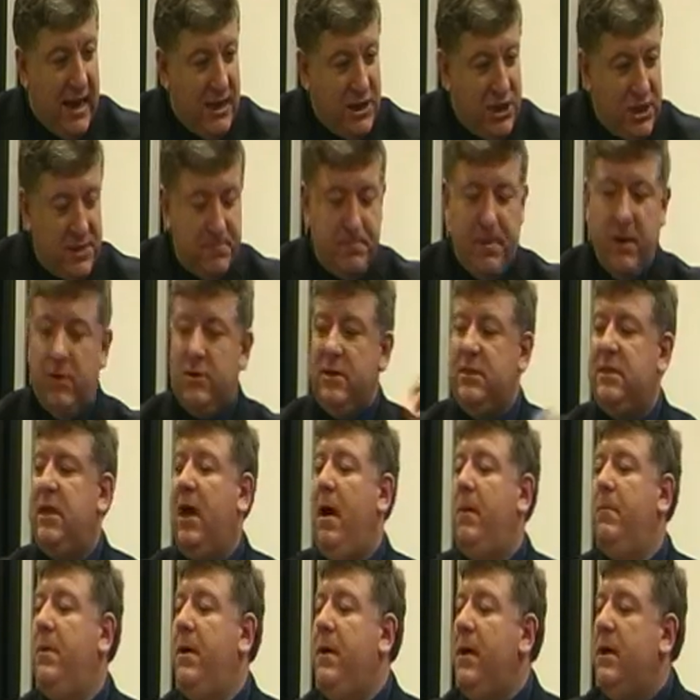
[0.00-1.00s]
and just build it
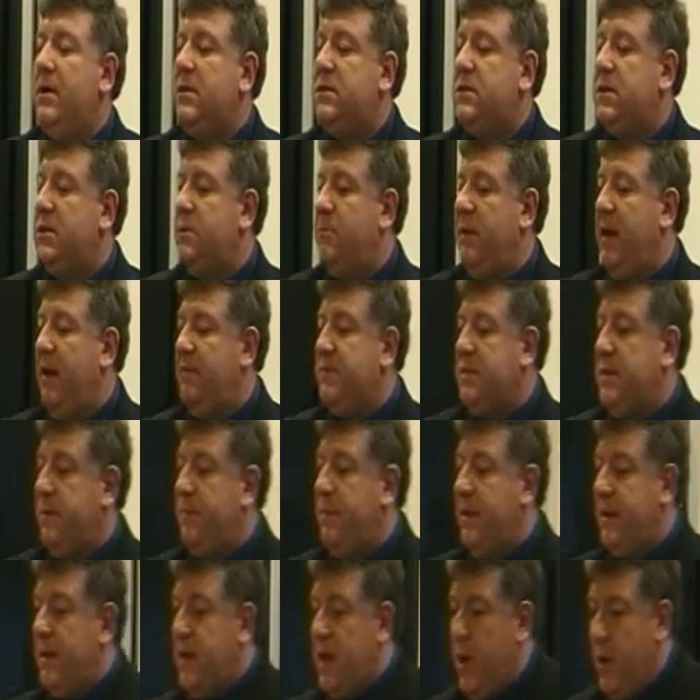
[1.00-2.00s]
up so that we have
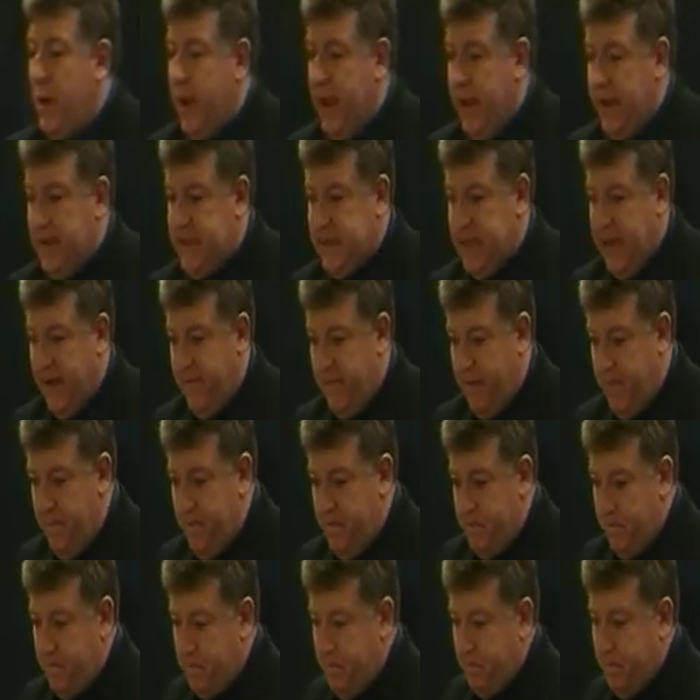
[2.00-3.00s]
something cohesive.
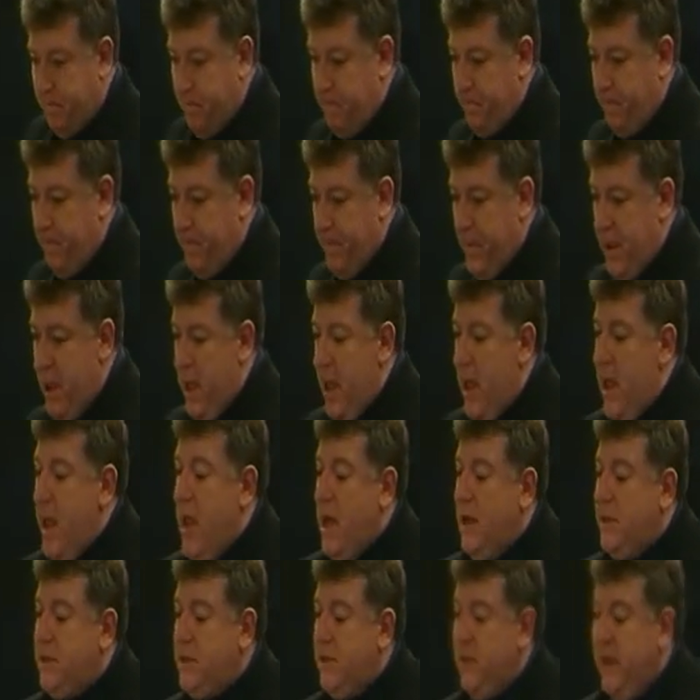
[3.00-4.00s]

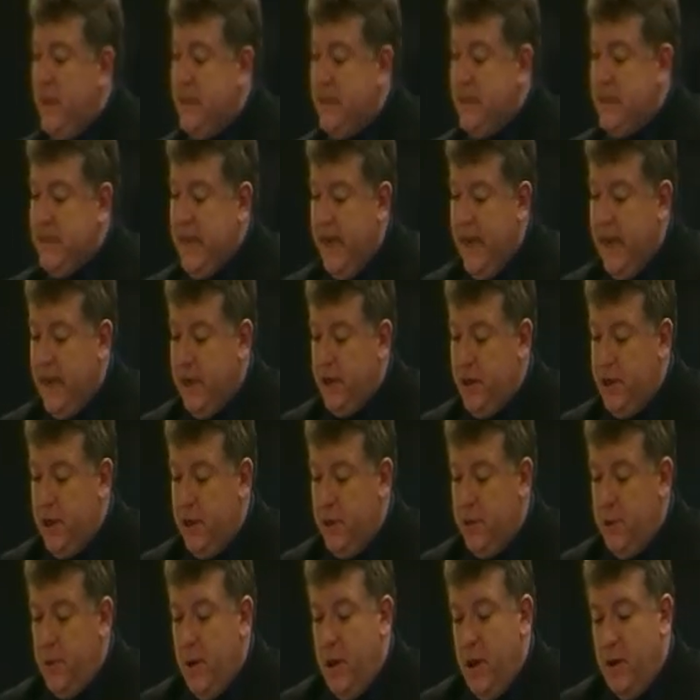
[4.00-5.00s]
So that's taken
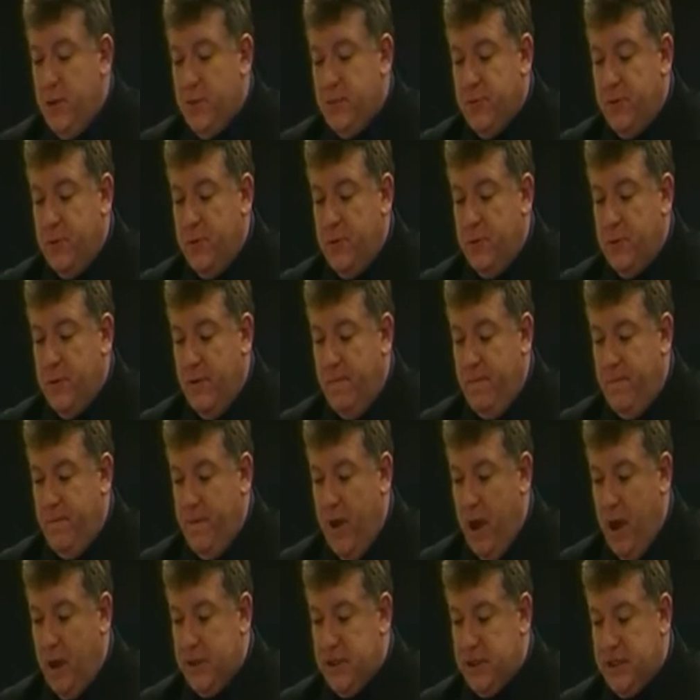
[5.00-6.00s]
you through the
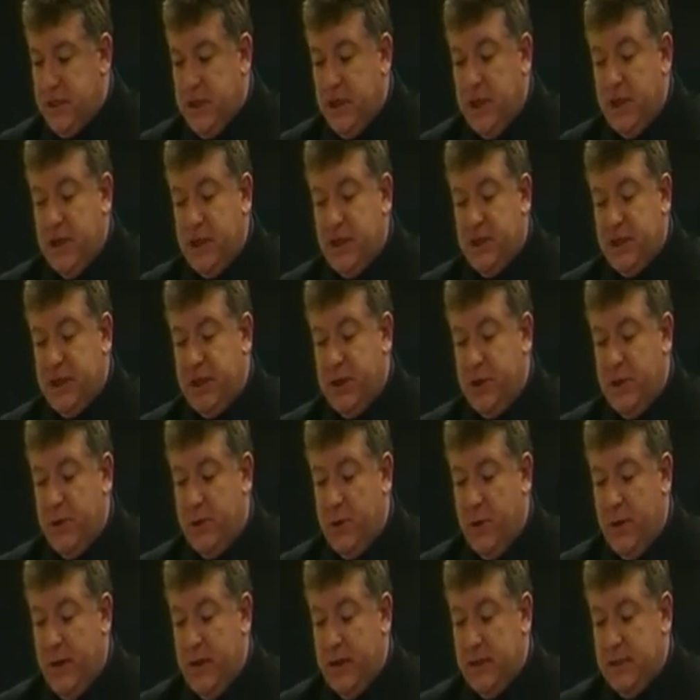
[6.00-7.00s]
first
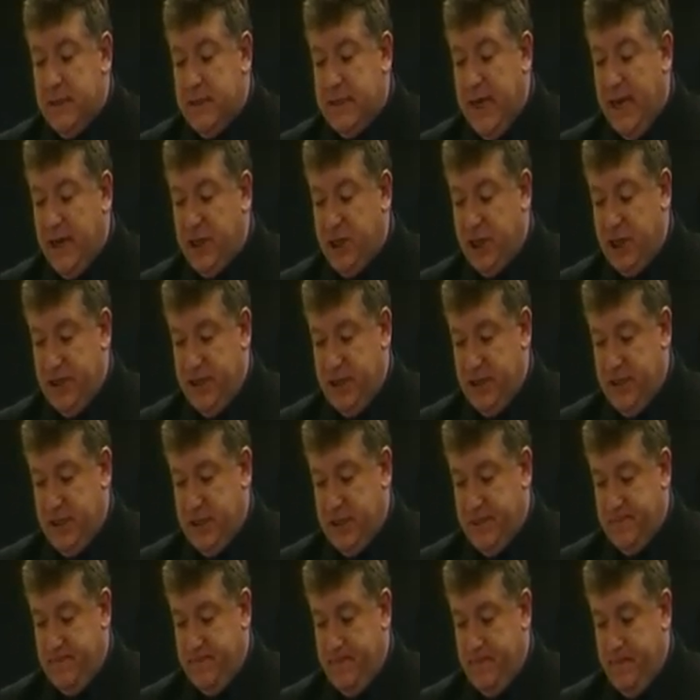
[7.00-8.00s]
2
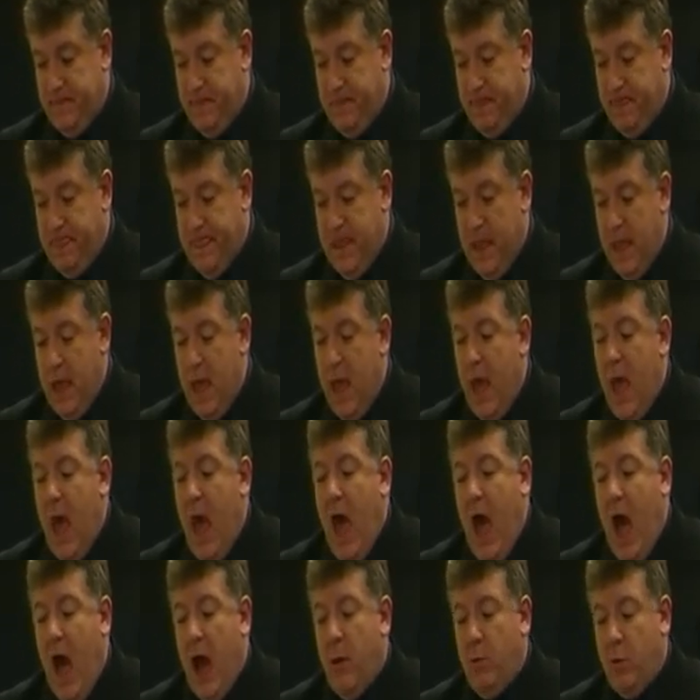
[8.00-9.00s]
sessions.
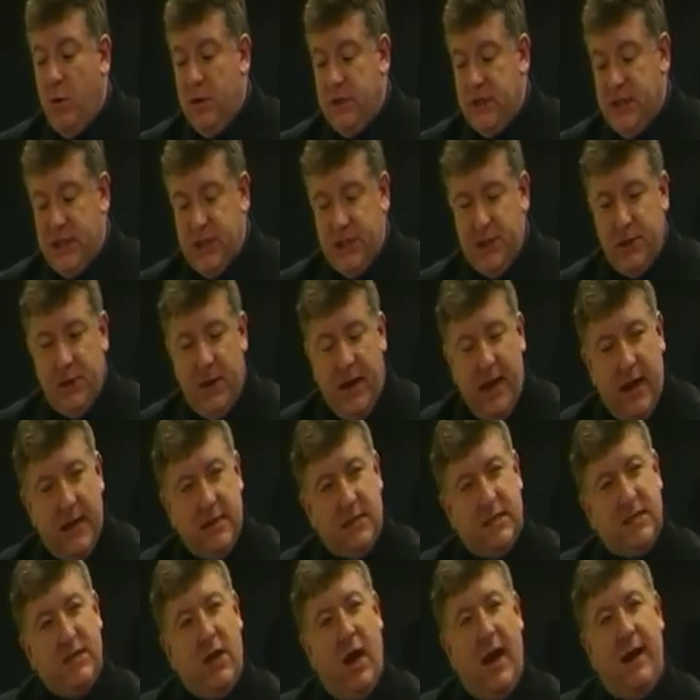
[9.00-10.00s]
I wanted to hear
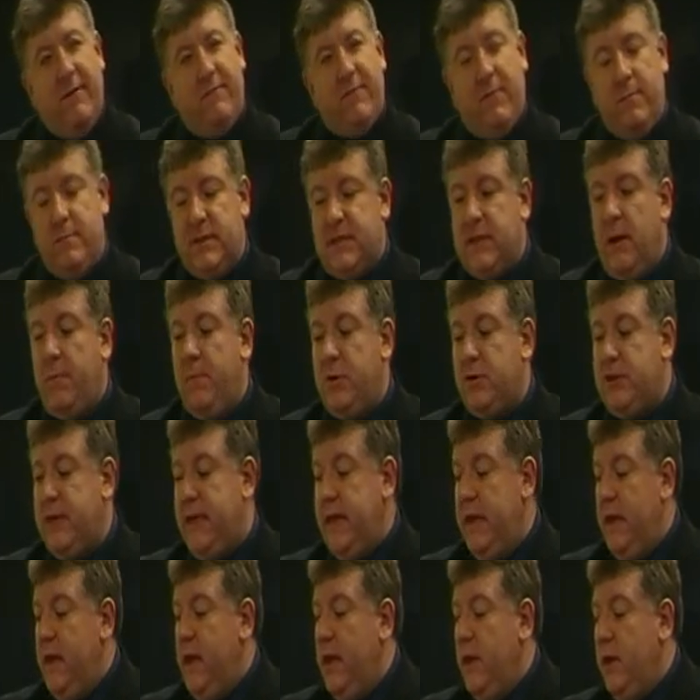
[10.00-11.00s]
tonight from
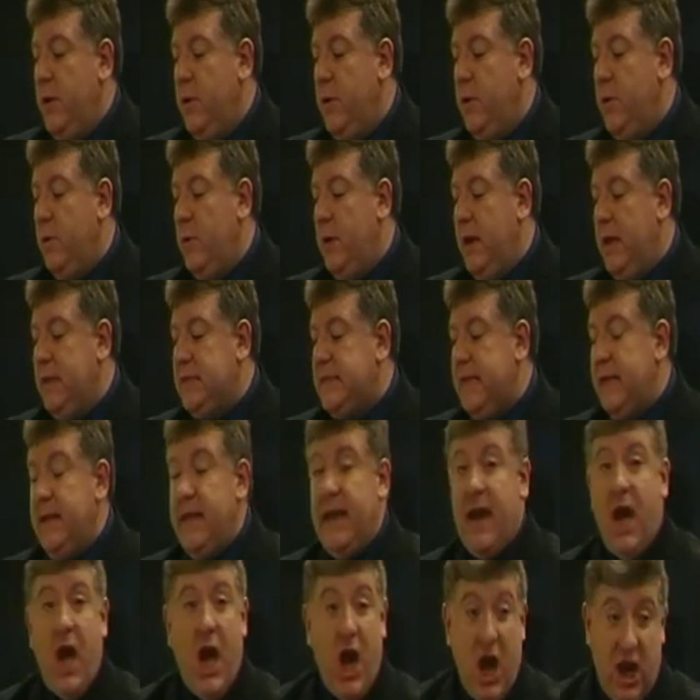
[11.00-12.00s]
somebody who is in
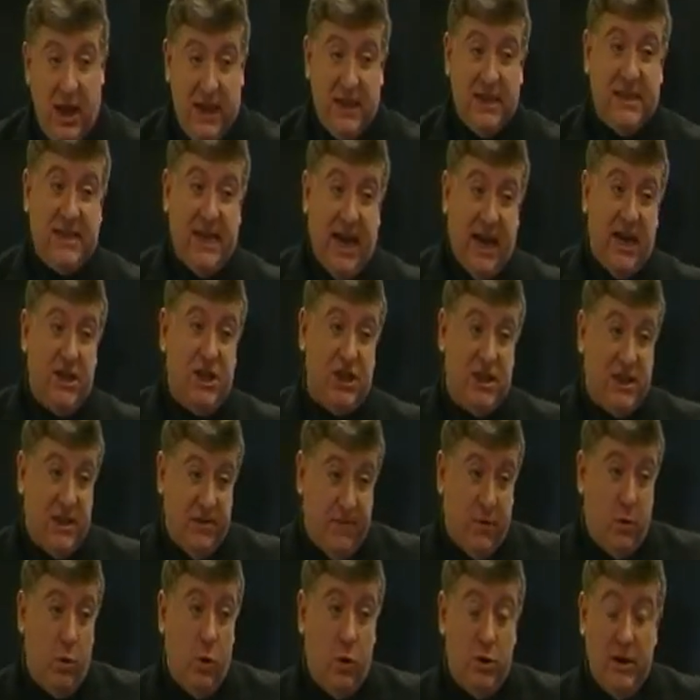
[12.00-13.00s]
the early stages
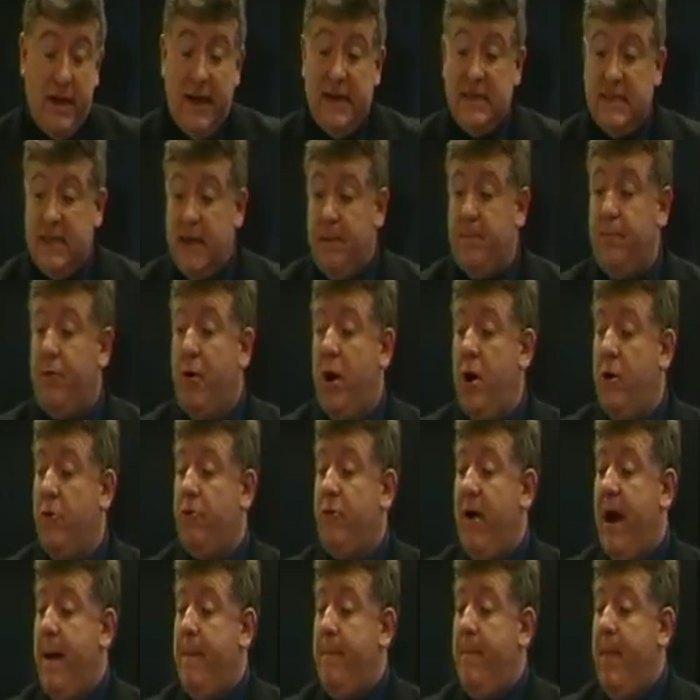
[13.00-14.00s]
of coordinating a
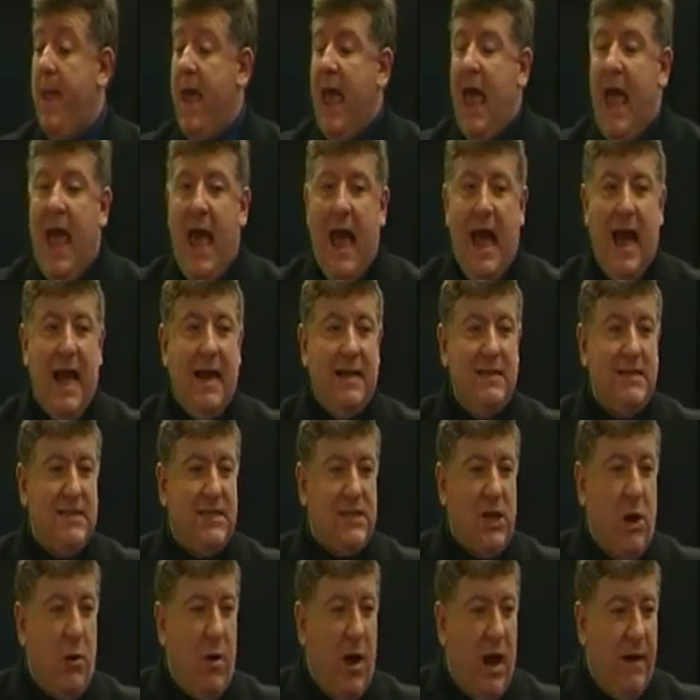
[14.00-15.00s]
programme. And
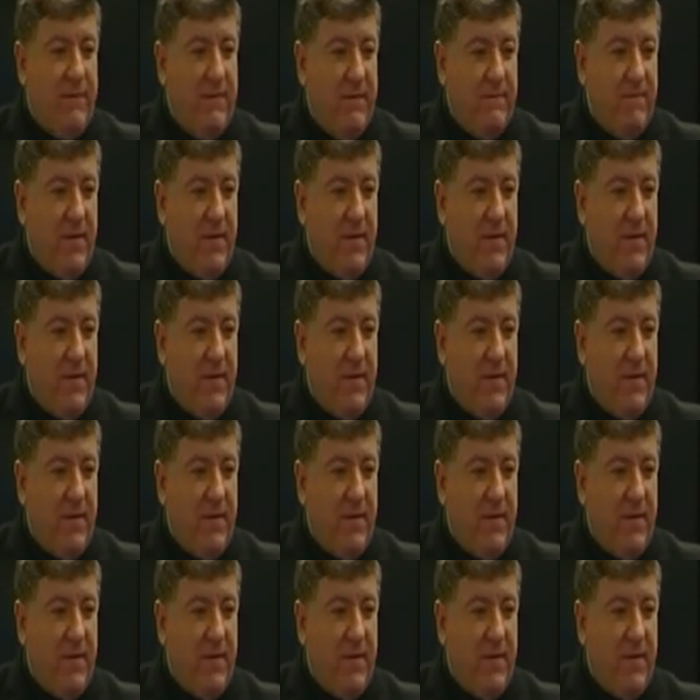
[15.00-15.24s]
so I've